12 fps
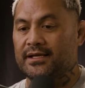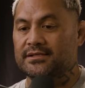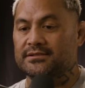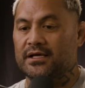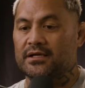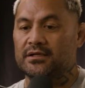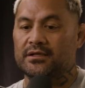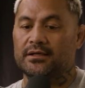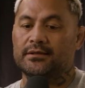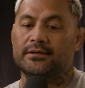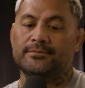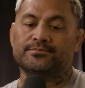day started
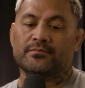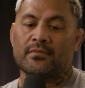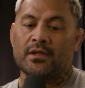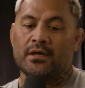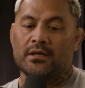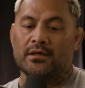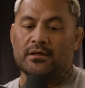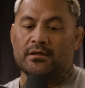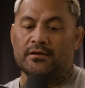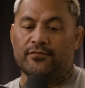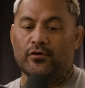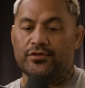at
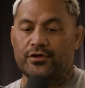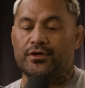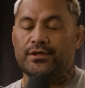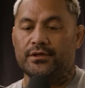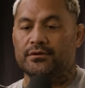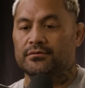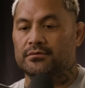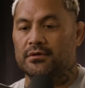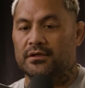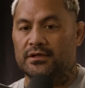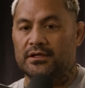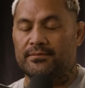4:30.
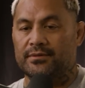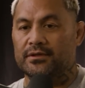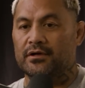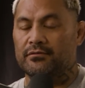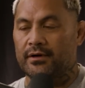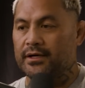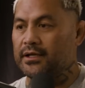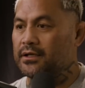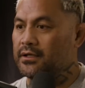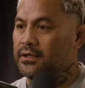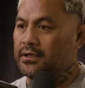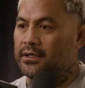I'd get up and go
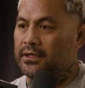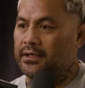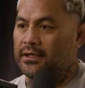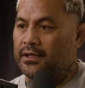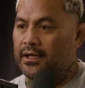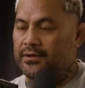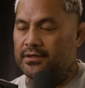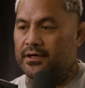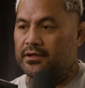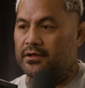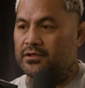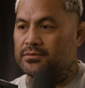running, and then
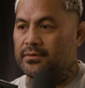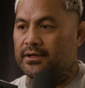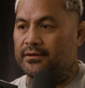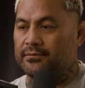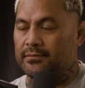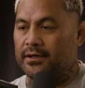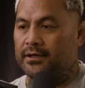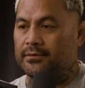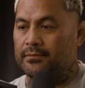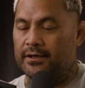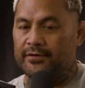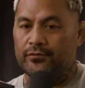I go to
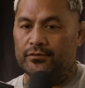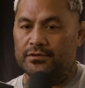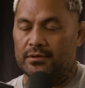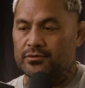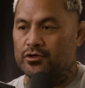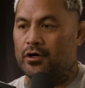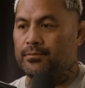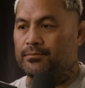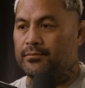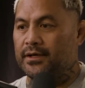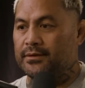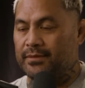my full-time job
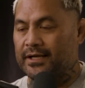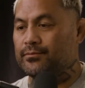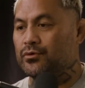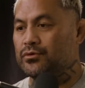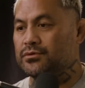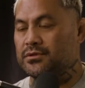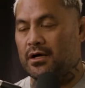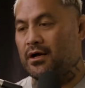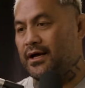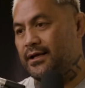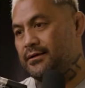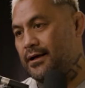at Blackmores,
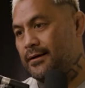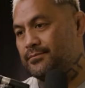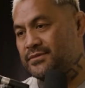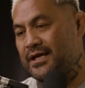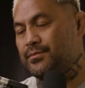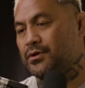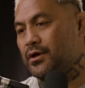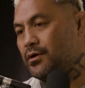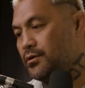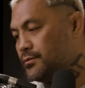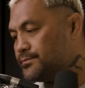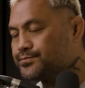at
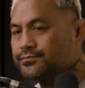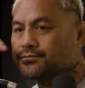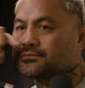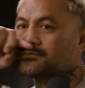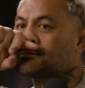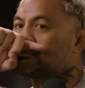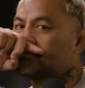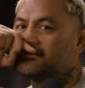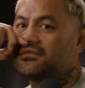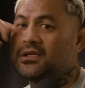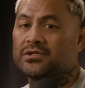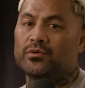Tabco,
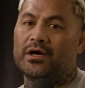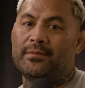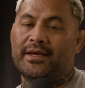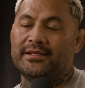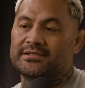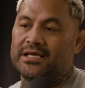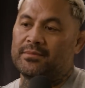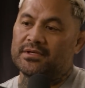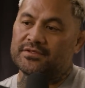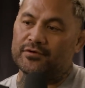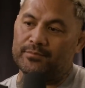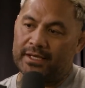is where I made
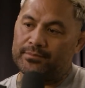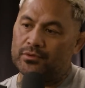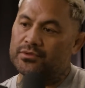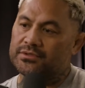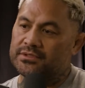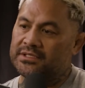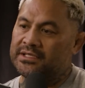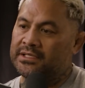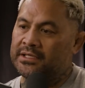tablets for Blackmores.